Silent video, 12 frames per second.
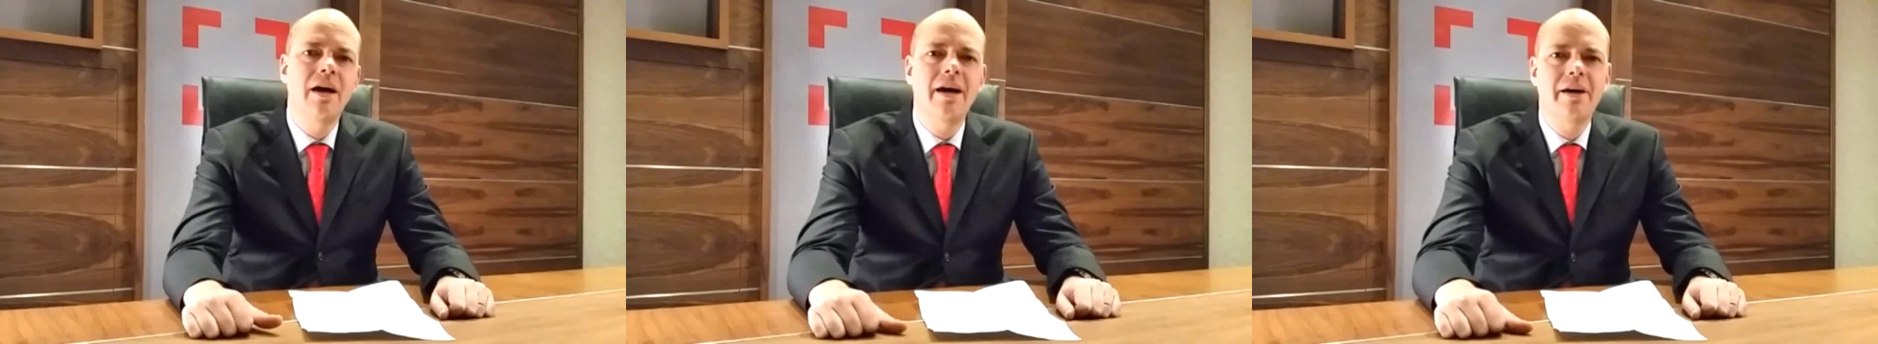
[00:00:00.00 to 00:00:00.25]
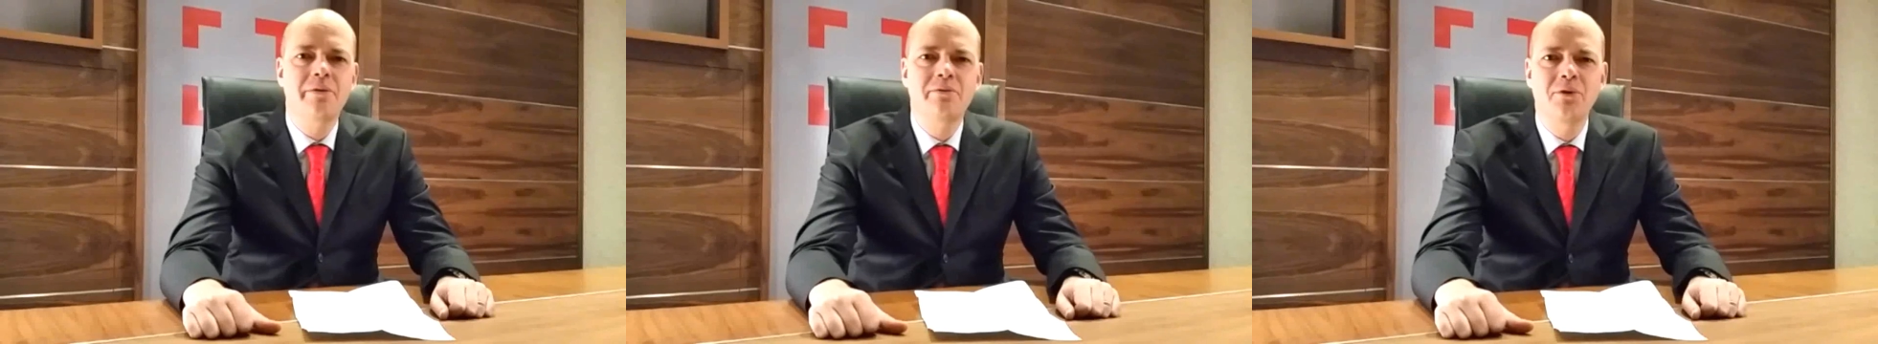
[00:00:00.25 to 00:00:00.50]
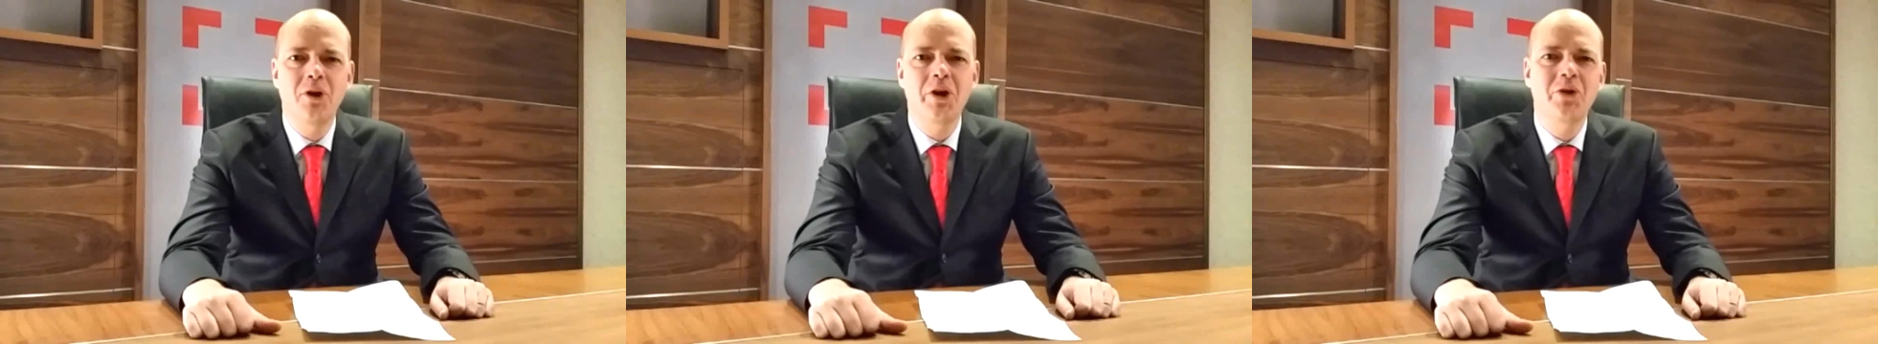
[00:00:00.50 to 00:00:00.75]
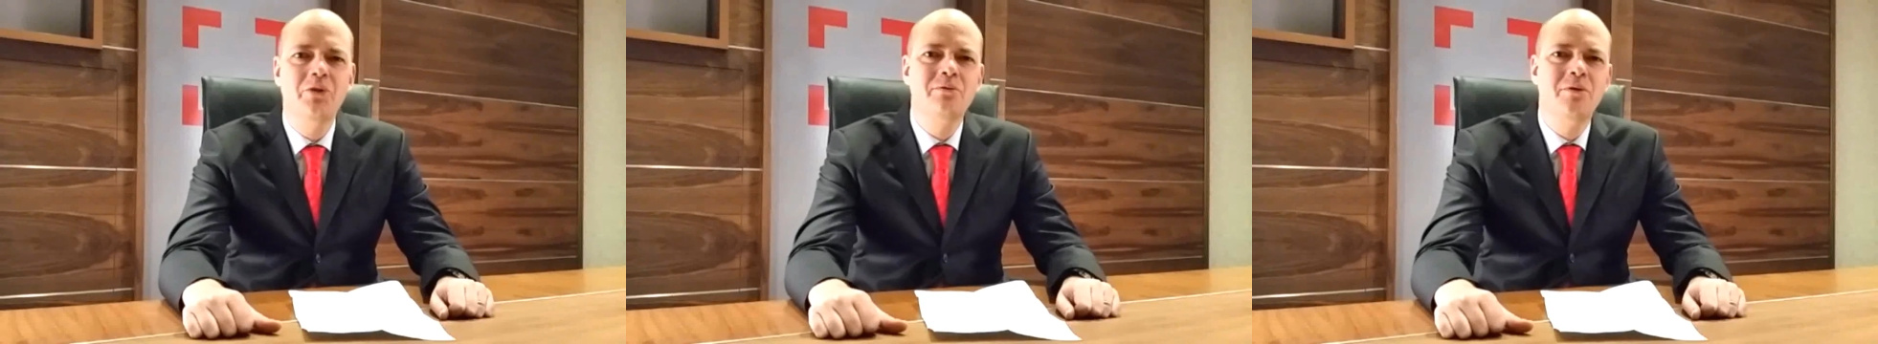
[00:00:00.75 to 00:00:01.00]
Hi,
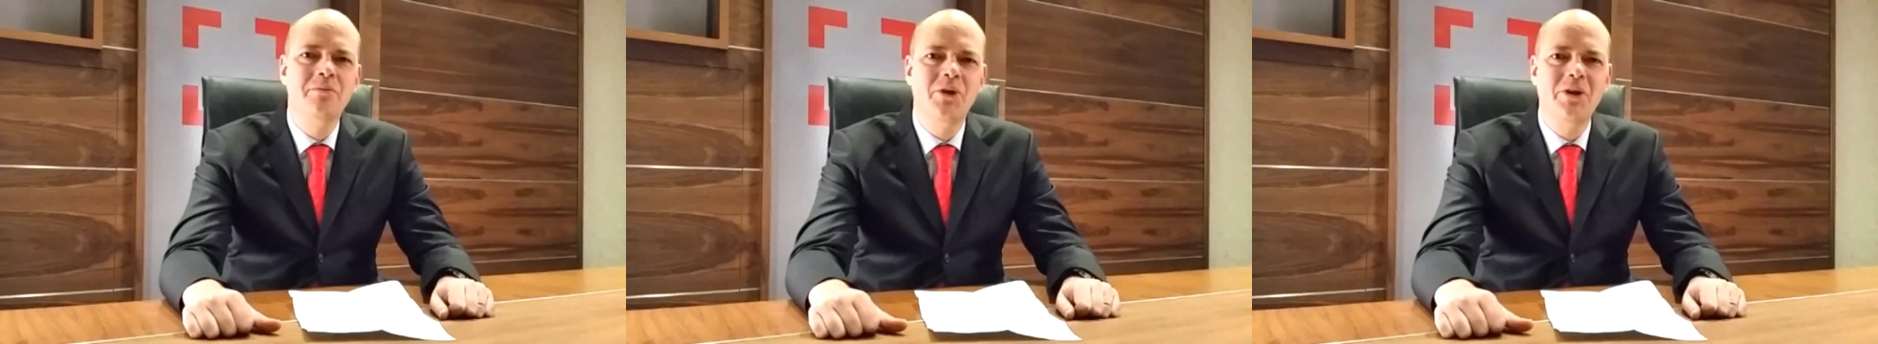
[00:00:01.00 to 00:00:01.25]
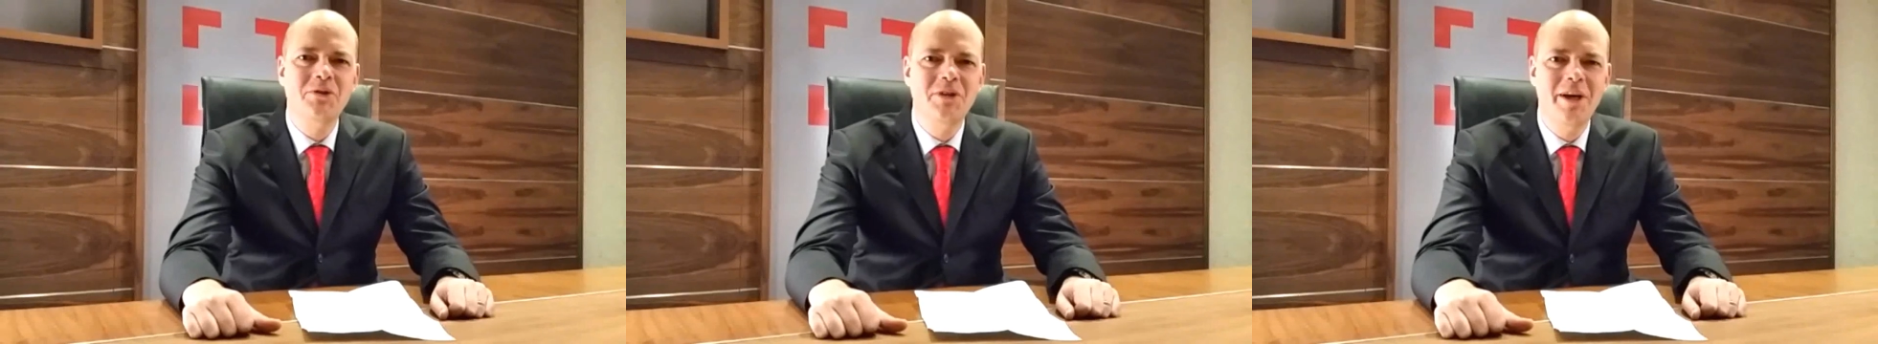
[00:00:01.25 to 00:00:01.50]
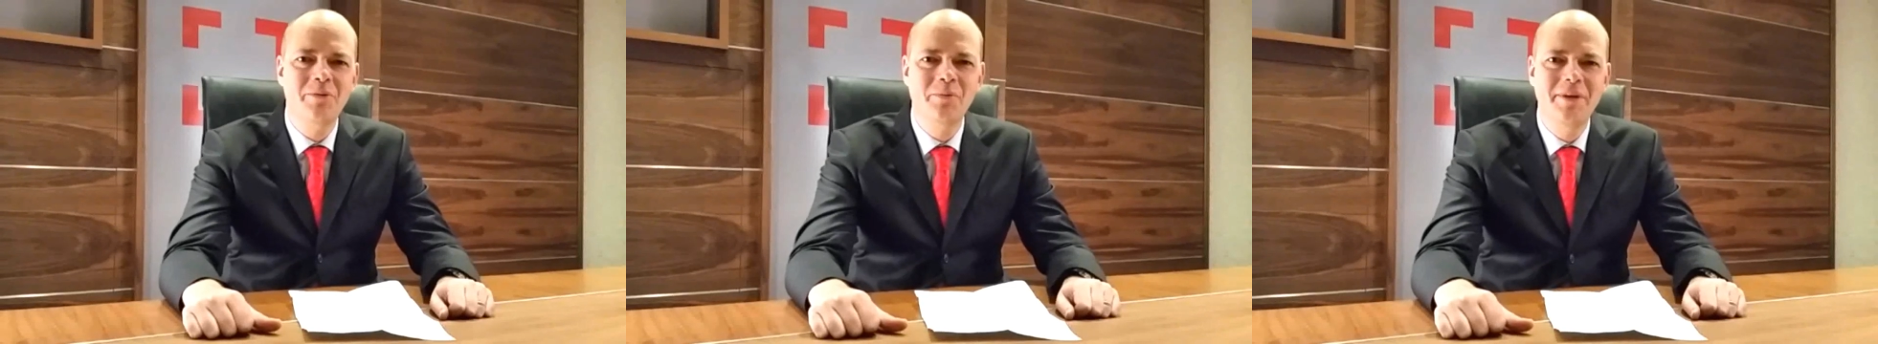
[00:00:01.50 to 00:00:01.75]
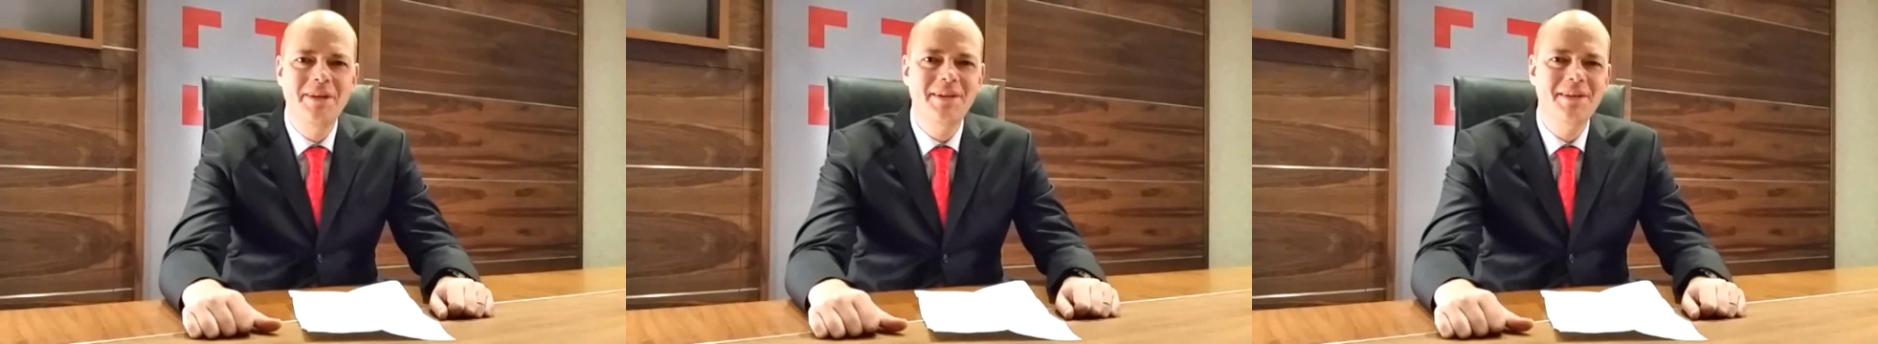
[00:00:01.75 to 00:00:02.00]
following on from the roundtable
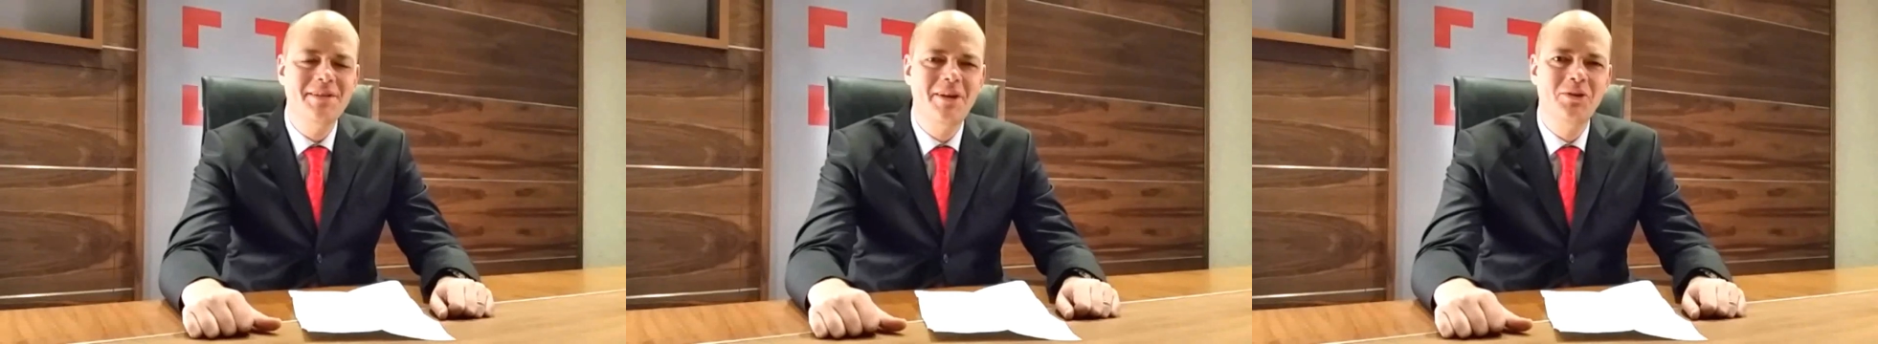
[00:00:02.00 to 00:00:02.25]
meetings,